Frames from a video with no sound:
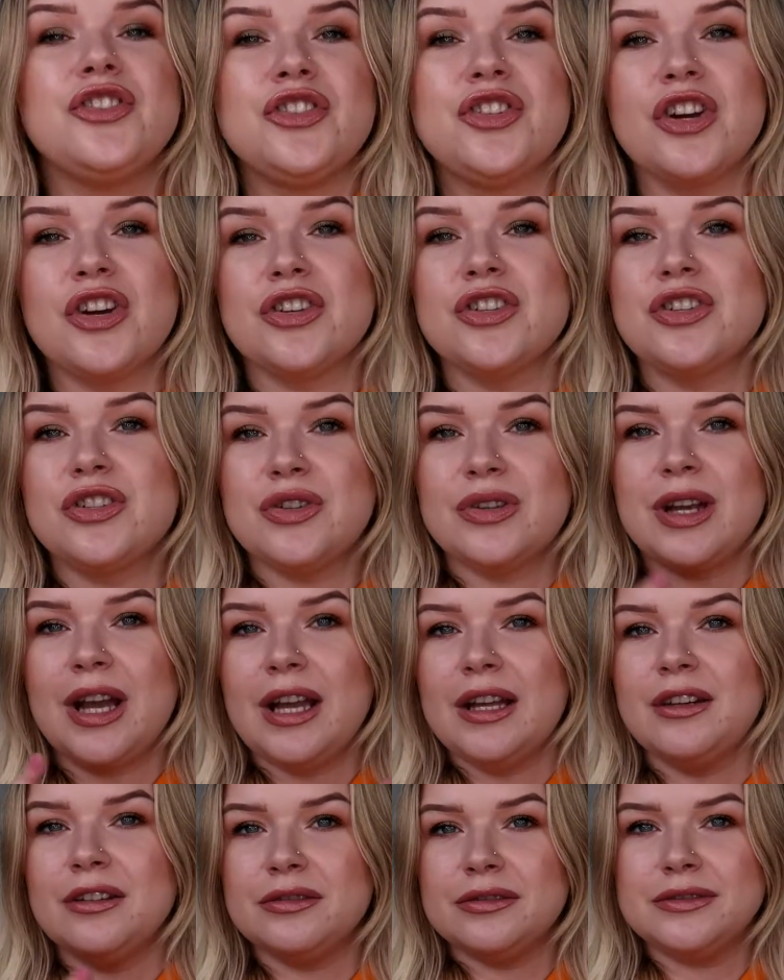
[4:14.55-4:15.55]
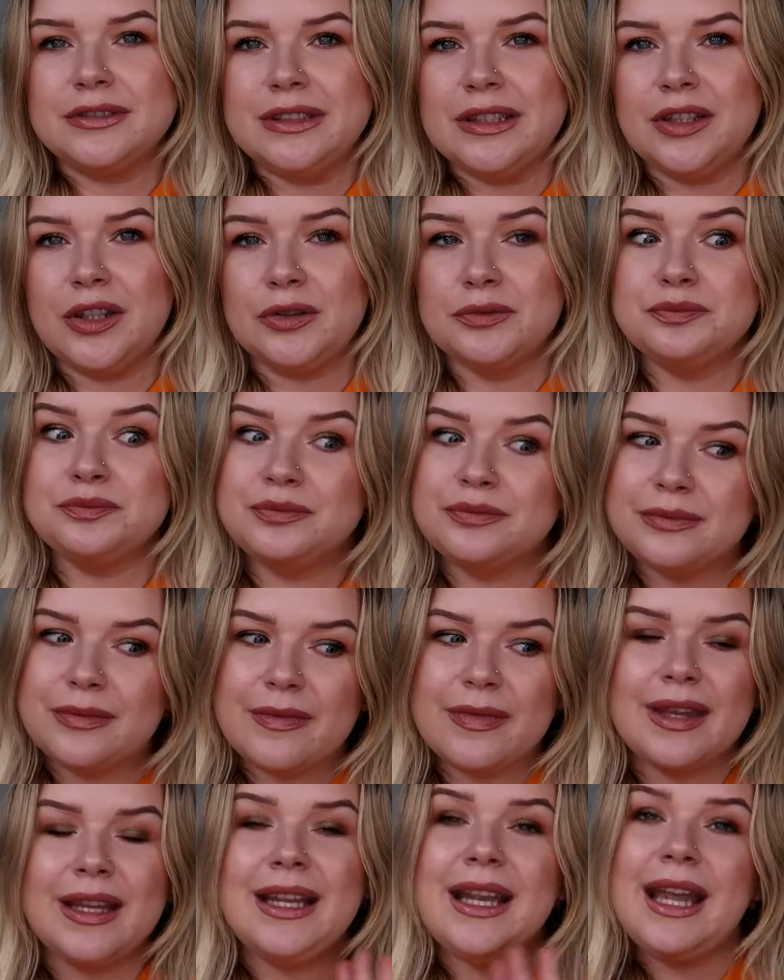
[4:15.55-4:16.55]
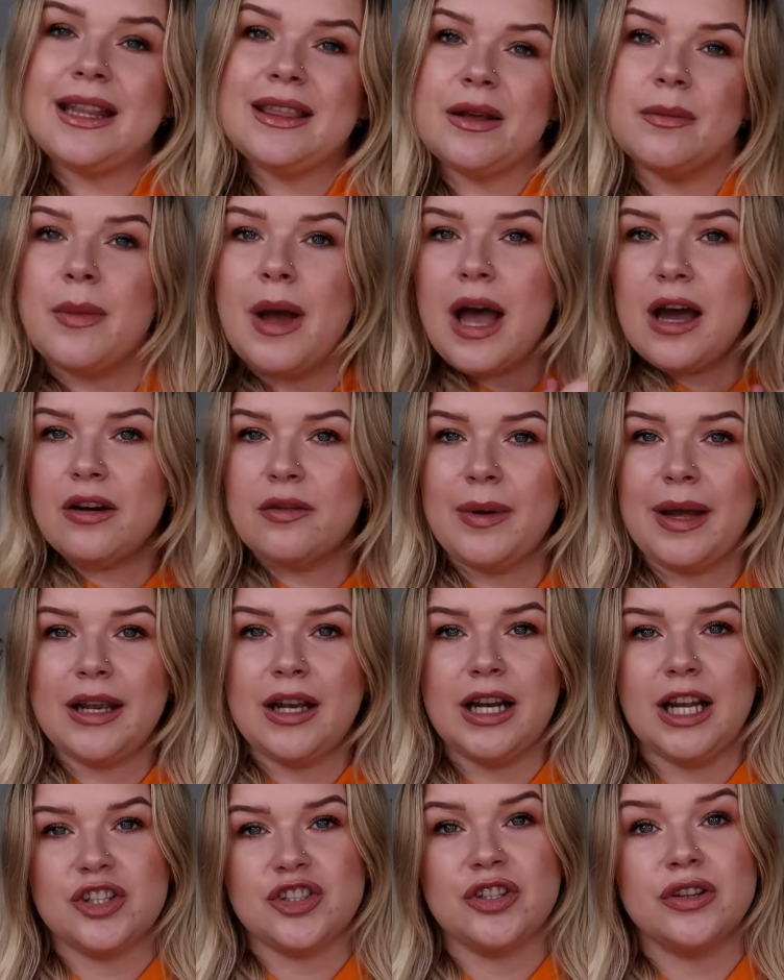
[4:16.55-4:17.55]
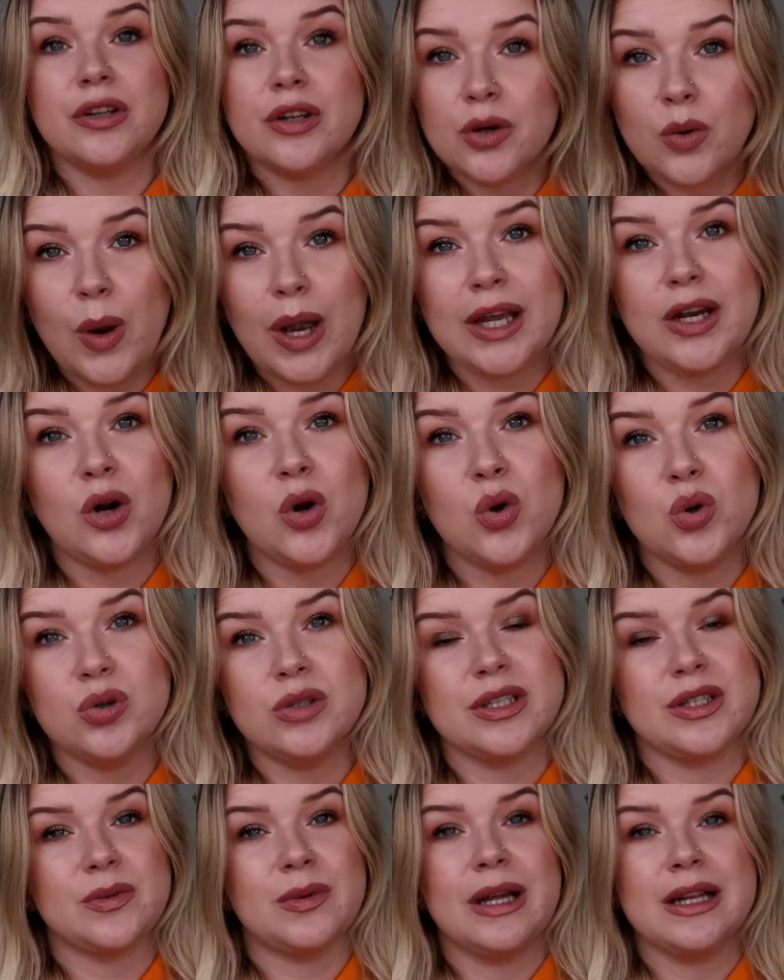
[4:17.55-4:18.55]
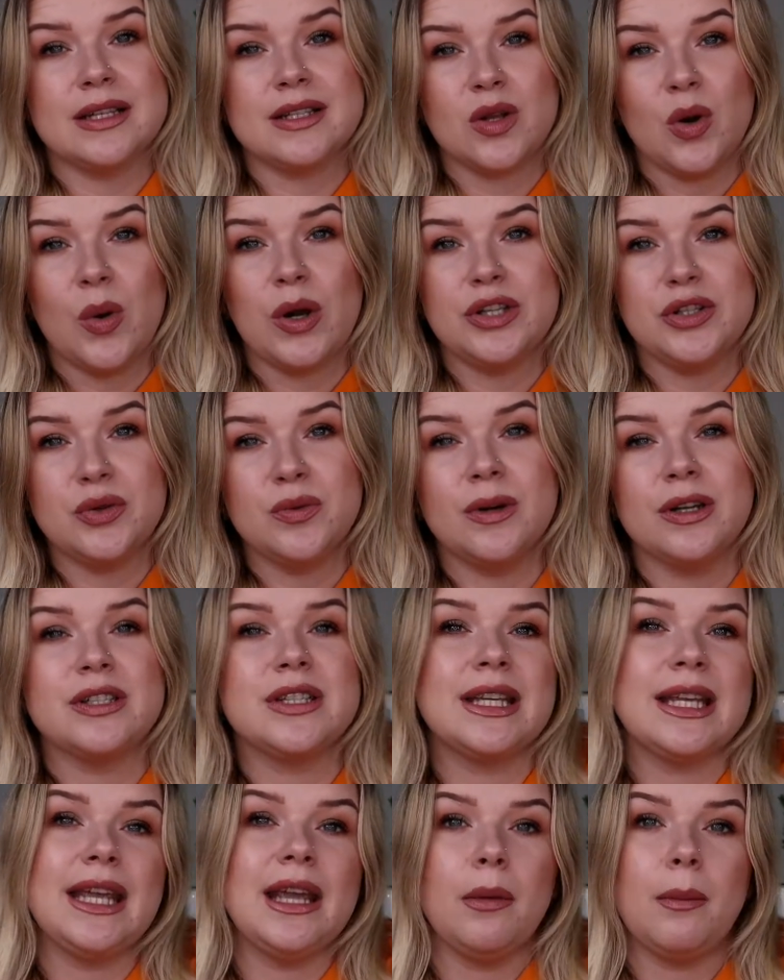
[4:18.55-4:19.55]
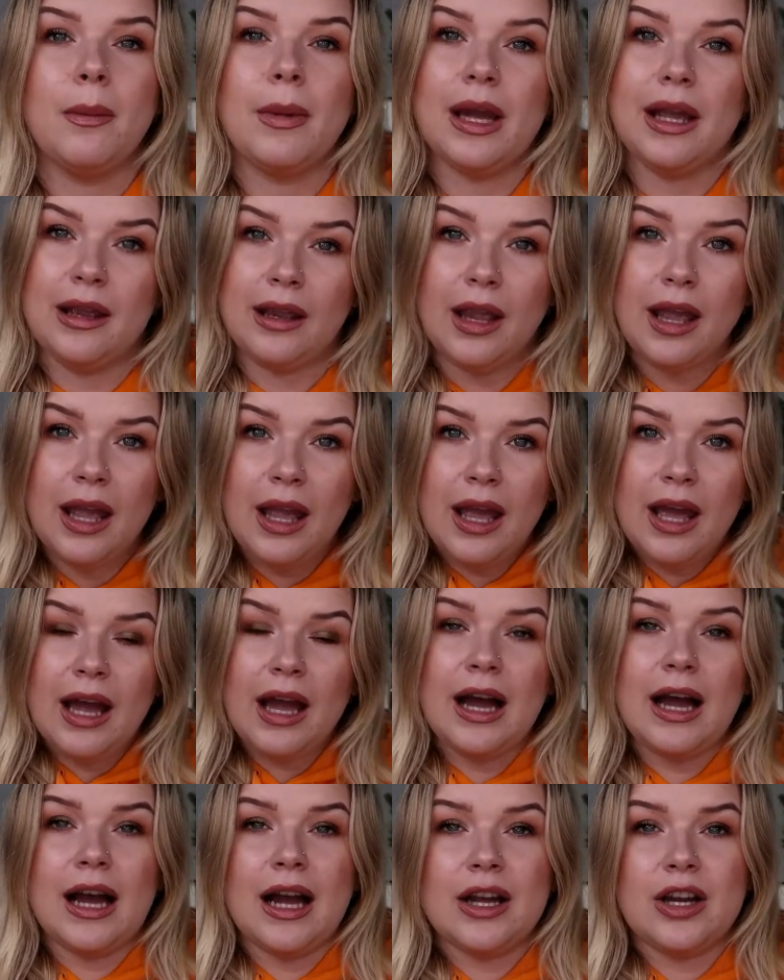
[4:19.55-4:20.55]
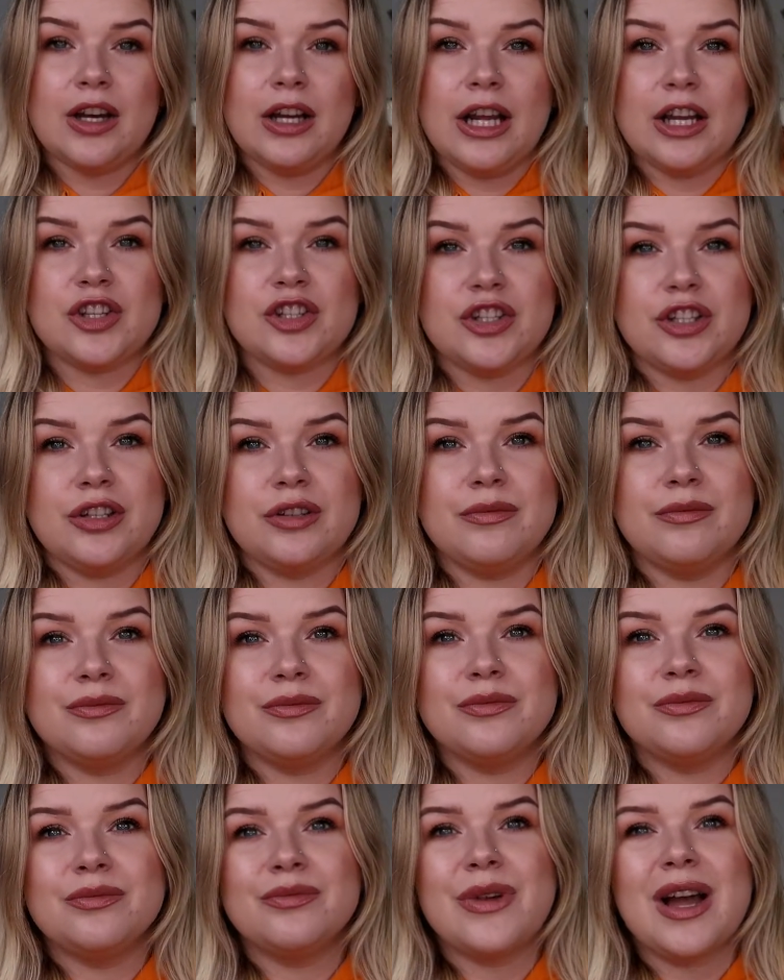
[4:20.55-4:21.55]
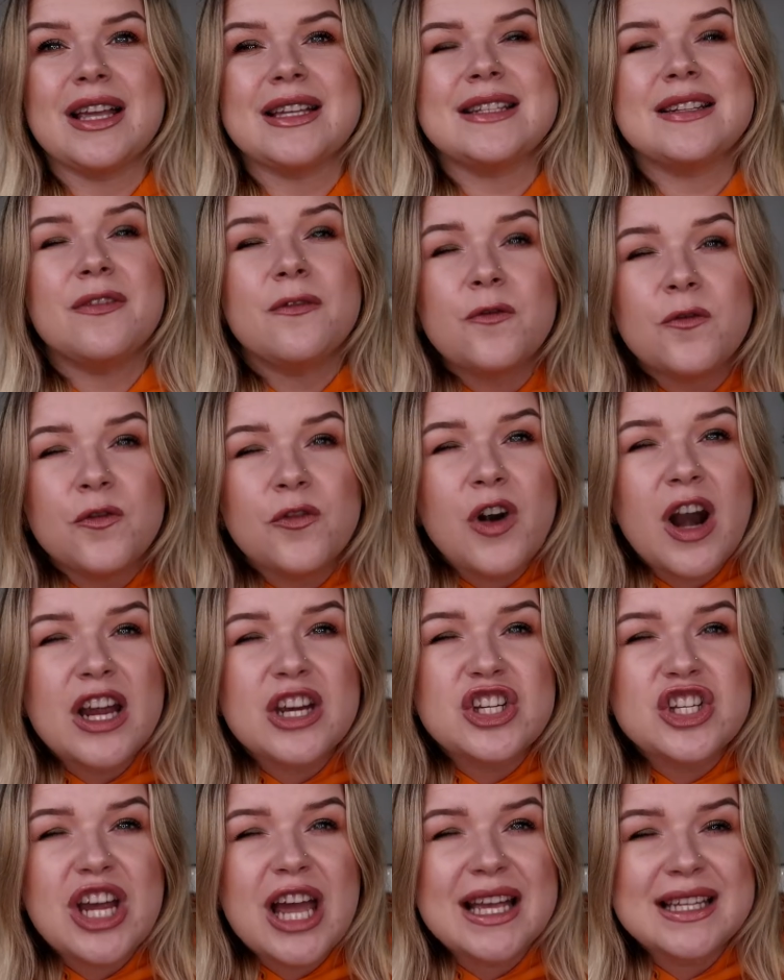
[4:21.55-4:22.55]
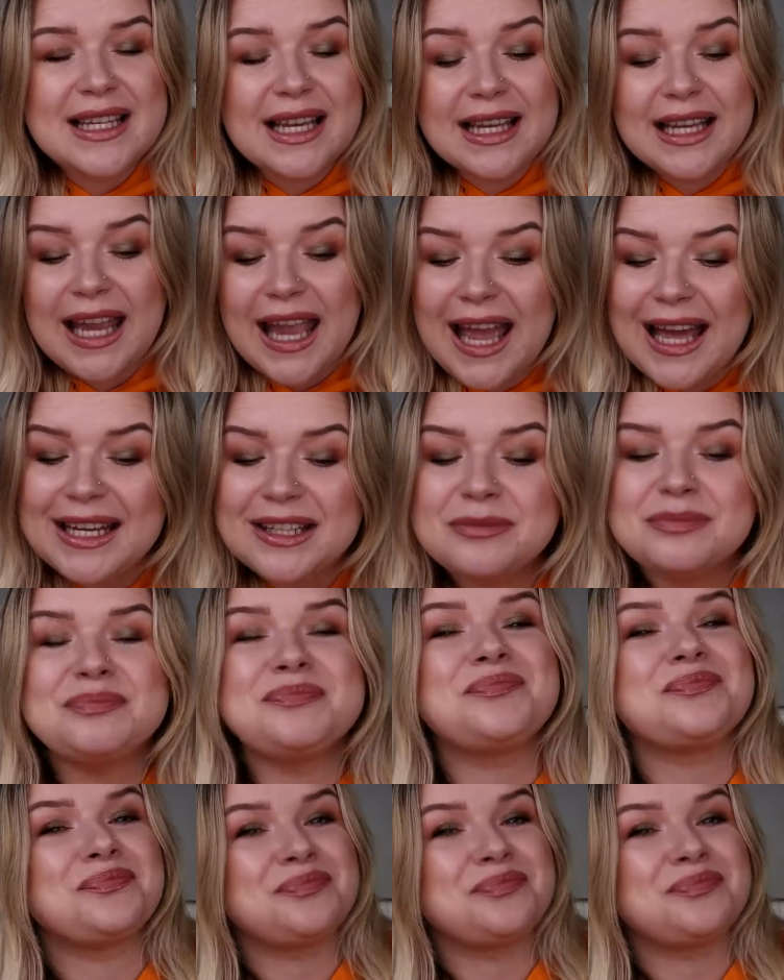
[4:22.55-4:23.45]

just to kind of, you know, get them out of my collection. They're quite old as well, so I do want to keep my collection as fresh as I can.